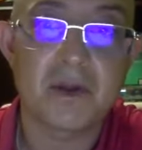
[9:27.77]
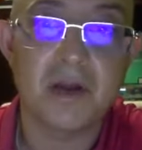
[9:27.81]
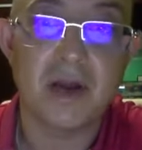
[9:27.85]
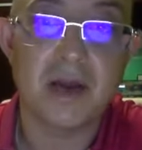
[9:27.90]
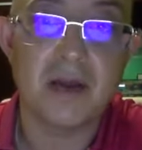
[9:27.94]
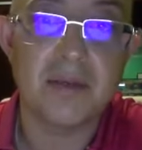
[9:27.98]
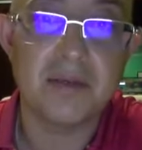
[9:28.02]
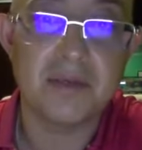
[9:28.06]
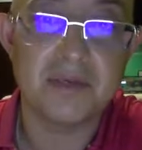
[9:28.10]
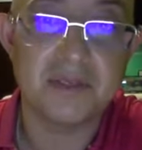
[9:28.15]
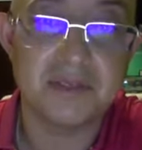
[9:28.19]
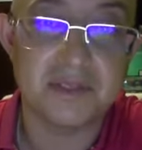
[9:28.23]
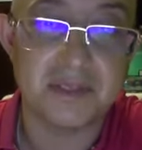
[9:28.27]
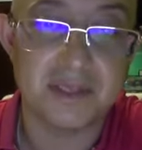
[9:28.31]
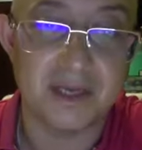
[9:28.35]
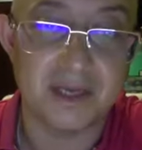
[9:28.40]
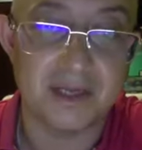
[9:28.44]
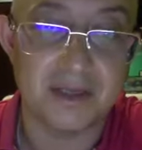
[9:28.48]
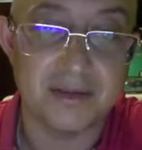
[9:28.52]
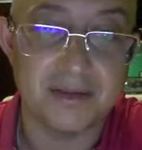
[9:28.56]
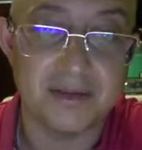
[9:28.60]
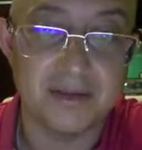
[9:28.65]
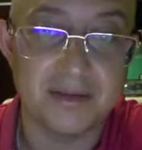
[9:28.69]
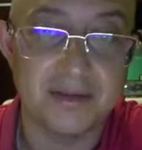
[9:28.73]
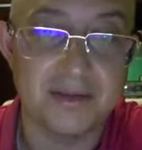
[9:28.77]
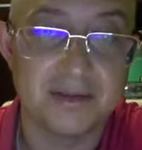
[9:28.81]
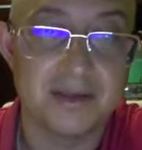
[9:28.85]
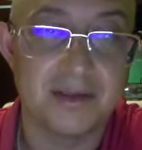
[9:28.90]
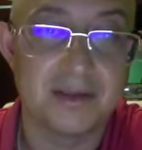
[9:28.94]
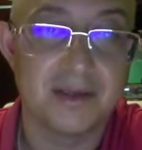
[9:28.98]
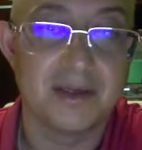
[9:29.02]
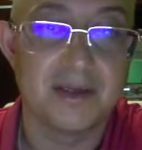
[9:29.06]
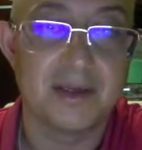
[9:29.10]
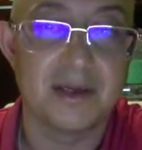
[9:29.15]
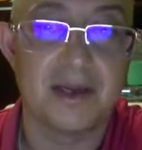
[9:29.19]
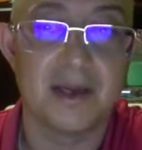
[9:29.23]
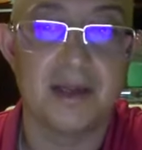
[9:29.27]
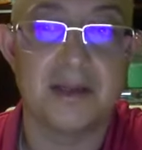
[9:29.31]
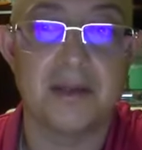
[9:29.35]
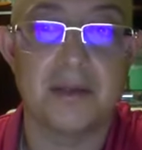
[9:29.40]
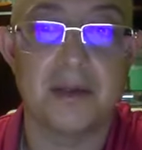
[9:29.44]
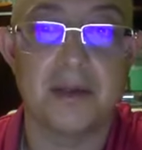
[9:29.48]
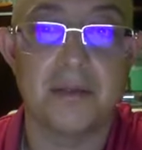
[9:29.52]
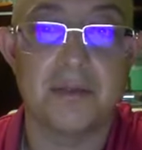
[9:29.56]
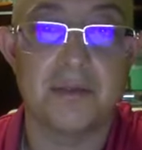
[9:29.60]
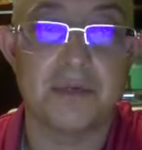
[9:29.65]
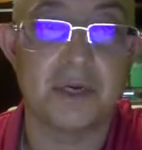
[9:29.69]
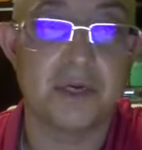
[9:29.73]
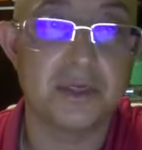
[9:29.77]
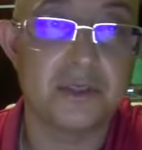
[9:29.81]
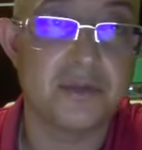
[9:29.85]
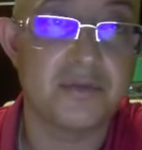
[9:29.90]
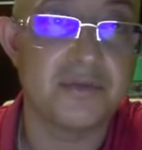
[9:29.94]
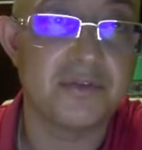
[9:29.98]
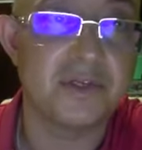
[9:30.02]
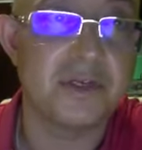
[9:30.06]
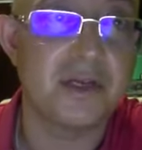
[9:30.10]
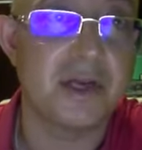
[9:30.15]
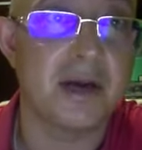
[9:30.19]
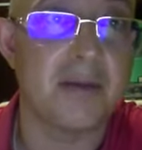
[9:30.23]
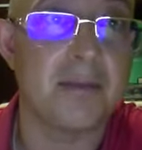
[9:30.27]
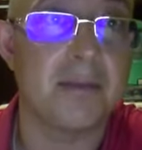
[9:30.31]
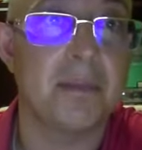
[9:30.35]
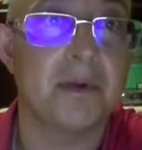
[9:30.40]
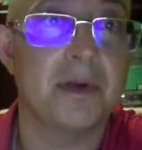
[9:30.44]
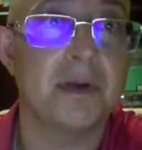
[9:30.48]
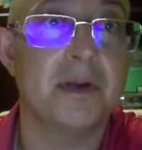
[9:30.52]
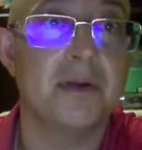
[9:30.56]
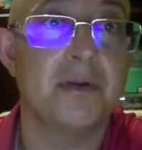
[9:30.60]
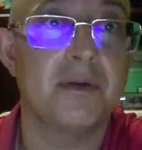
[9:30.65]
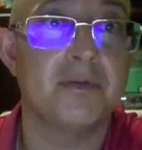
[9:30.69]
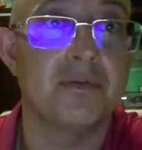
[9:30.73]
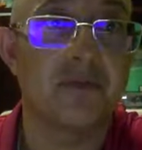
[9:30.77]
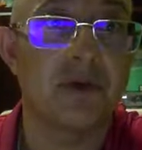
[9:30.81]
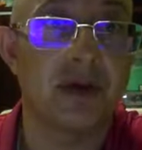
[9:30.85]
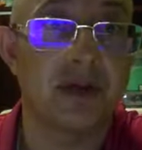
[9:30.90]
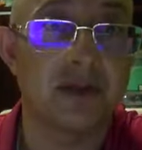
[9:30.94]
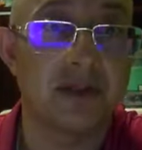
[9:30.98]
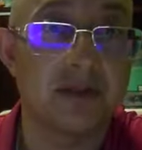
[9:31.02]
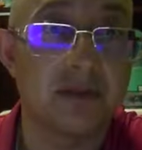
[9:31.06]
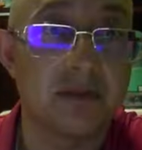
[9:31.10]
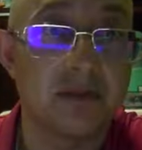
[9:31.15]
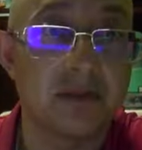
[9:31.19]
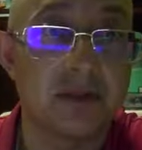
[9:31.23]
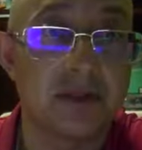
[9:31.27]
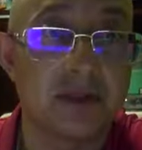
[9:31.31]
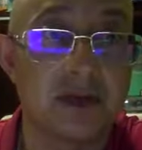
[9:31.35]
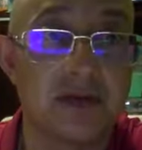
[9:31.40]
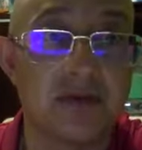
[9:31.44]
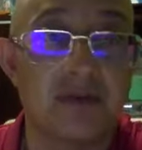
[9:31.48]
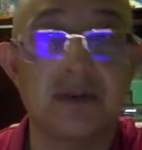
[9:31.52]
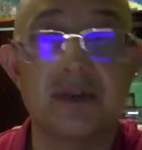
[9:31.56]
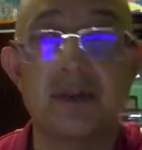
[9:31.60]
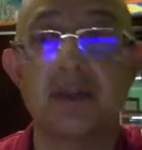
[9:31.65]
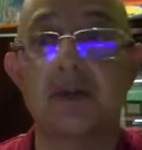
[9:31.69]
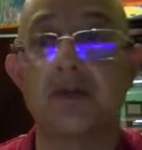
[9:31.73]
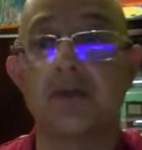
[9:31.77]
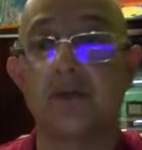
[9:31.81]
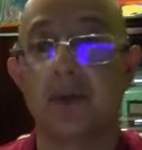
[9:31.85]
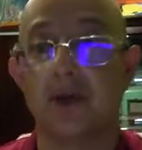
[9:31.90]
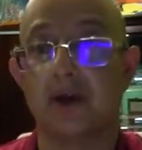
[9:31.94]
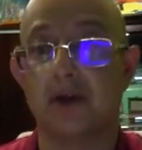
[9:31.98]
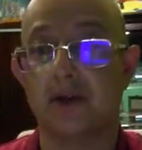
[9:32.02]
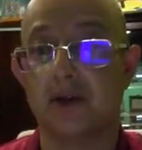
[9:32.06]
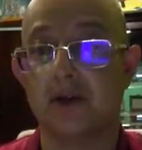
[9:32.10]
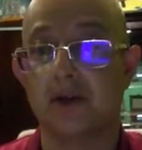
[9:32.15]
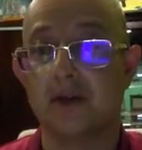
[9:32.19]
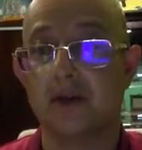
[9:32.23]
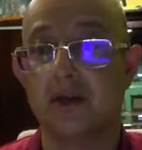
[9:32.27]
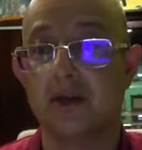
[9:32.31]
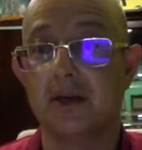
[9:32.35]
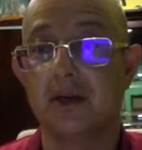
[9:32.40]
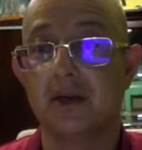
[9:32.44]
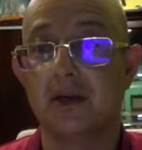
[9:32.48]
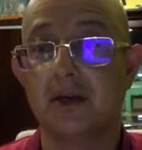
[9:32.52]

I'm his son, and I'm in charge of the company of customer service and marketing.